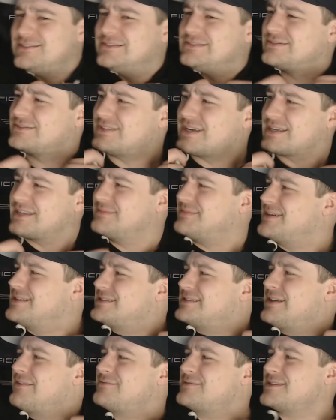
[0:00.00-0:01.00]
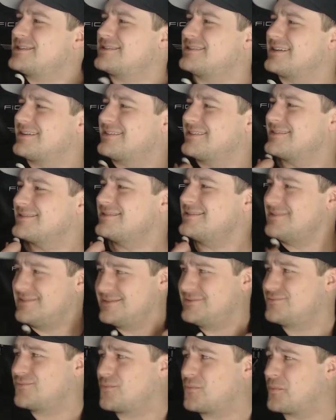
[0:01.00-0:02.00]
checking myself and just like, this
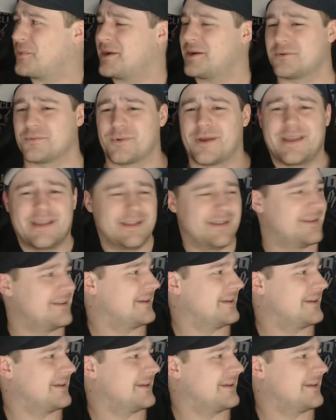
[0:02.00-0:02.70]
is weird, right?